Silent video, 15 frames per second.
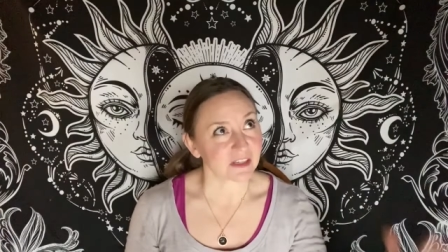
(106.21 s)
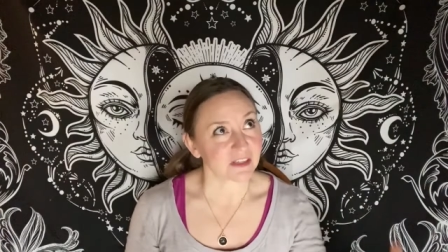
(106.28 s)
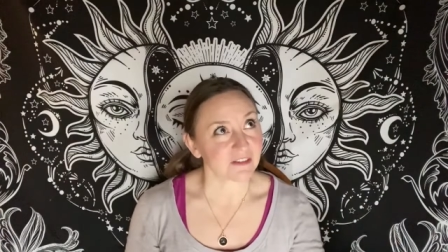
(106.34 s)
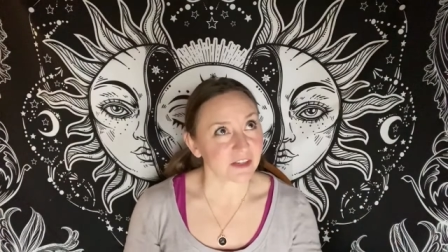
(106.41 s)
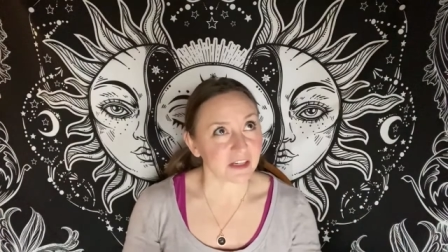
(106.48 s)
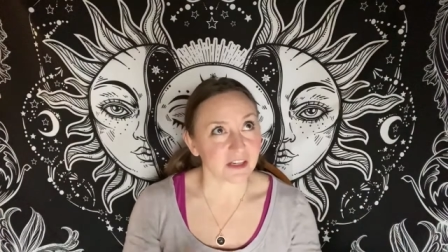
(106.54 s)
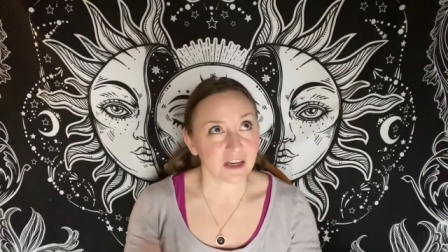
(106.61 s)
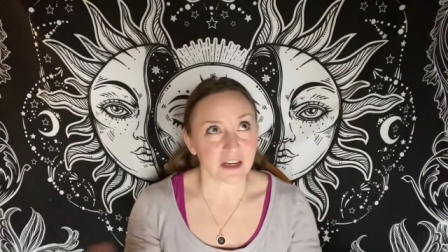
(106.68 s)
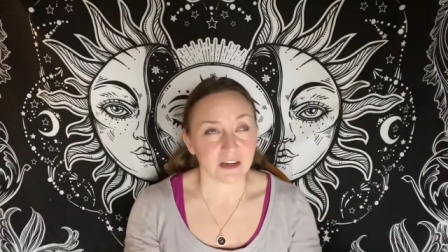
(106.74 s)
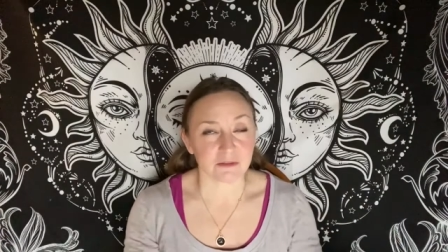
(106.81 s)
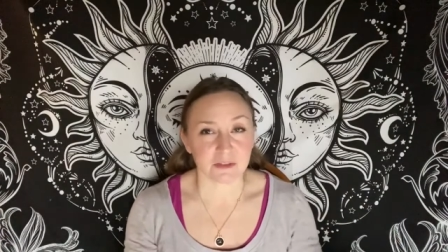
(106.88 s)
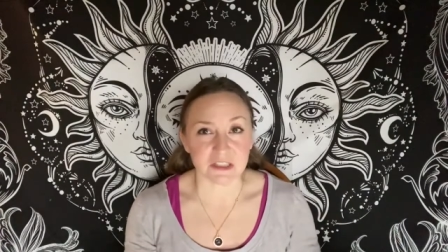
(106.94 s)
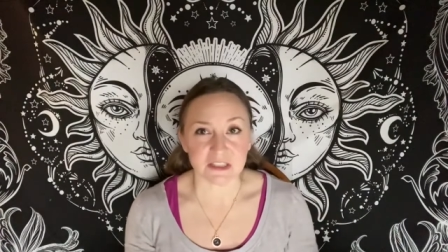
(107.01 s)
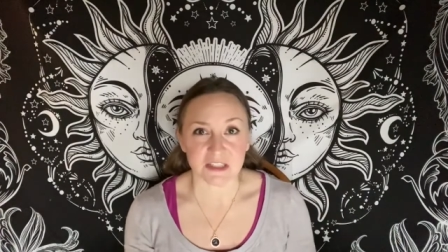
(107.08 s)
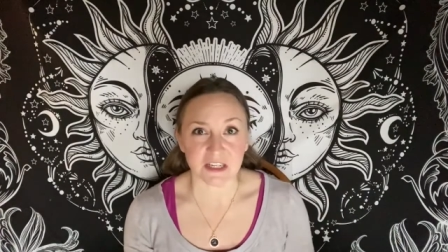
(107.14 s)
Giving and
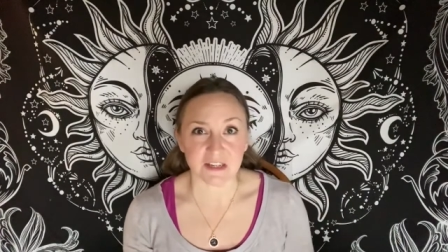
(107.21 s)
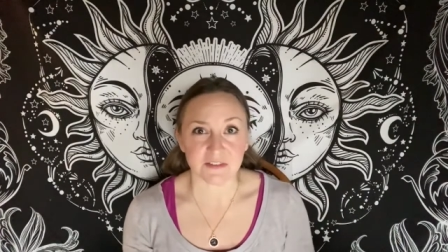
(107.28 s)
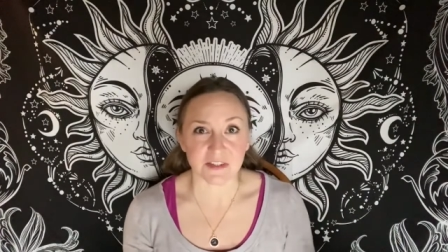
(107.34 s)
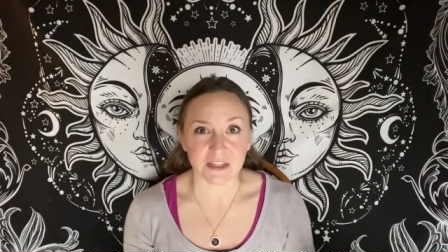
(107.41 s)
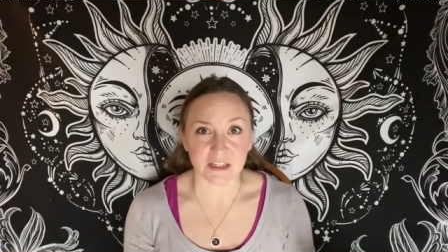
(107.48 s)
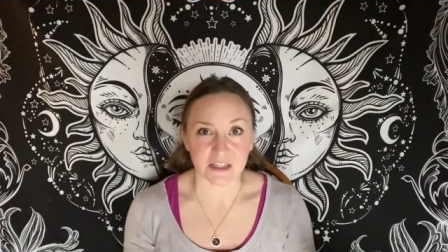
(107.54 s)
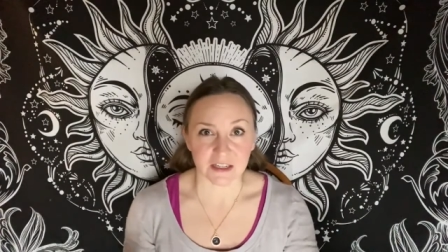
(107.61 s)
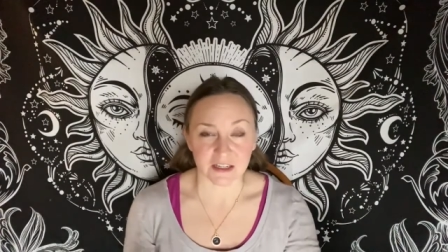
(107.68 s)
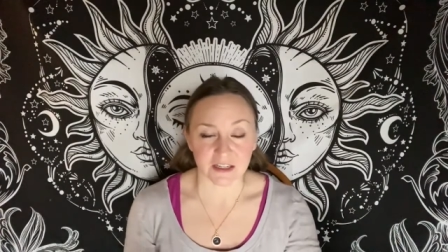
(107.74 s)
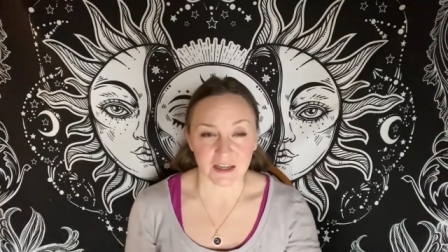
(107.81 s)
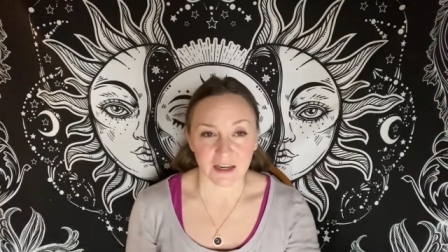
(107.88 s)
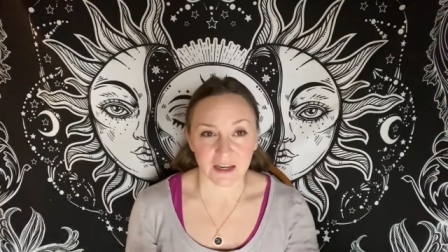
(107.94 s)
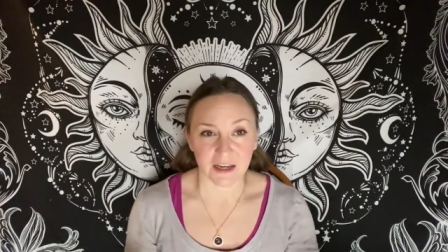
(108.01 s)
receiving.